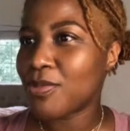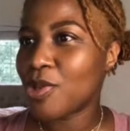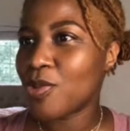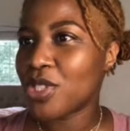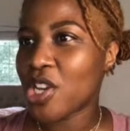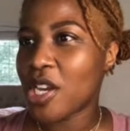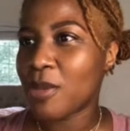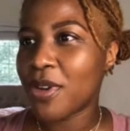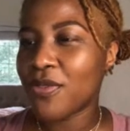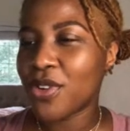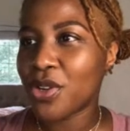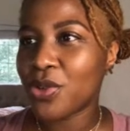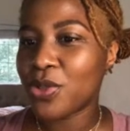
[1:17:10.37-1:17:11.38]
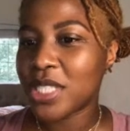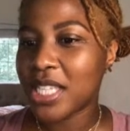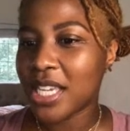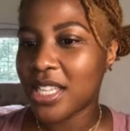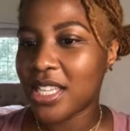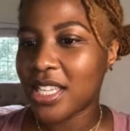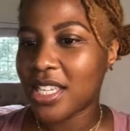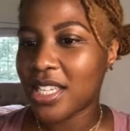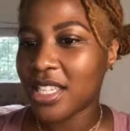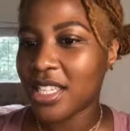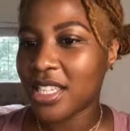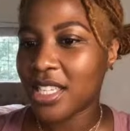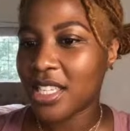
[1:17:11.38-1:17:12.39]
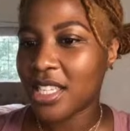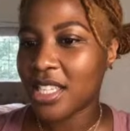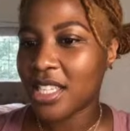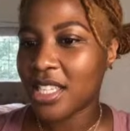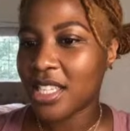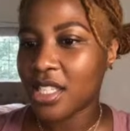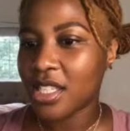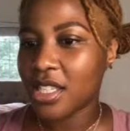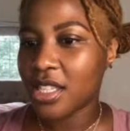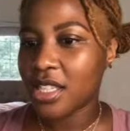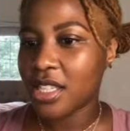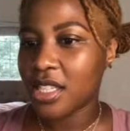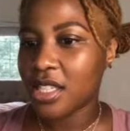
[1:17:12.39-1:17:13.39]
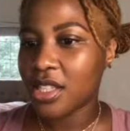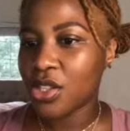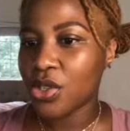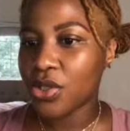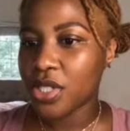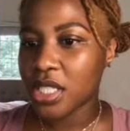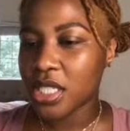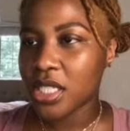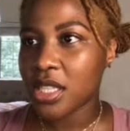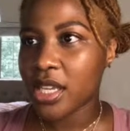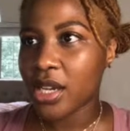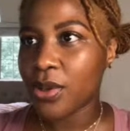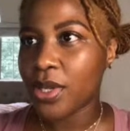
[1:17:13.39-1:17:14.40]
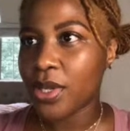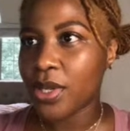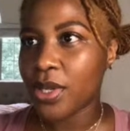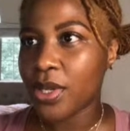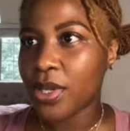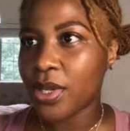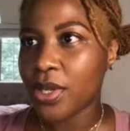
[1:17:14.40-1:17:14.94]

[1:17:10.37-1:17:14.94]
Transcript: we were talking about vertical scaling. No, this isn't that question.